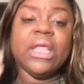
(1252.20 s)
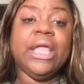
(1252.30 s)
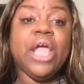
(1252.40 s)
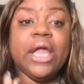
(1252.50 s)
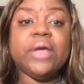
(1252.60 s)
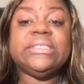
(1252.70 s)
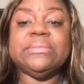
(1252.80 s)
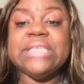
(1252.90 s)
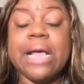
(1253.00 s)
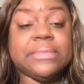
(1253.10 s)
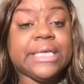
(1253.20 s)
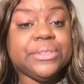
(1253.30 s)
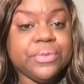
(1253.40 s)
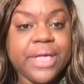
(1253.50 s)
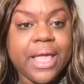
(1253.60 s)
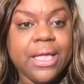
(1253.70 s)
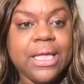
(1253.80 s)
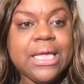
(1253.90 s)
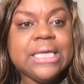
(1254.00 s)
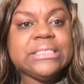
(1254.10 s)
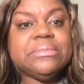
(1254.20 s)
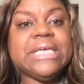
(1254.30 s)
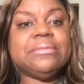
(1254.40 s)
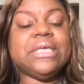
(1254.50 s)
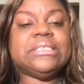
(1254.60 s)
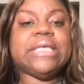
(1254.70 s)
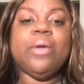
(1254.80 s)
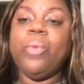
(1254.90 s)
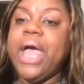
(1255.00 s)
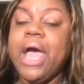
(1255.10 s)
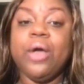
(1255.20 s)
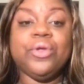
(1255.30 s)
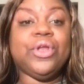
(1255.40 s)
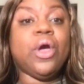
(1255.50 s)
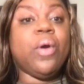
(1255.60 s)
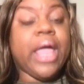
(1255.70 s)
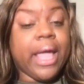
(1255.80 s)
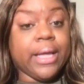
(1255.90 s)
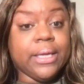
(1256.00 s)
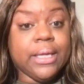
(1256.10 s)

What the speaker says: And y'all know sometimes I do that. Sometimes I'll say, well, hey,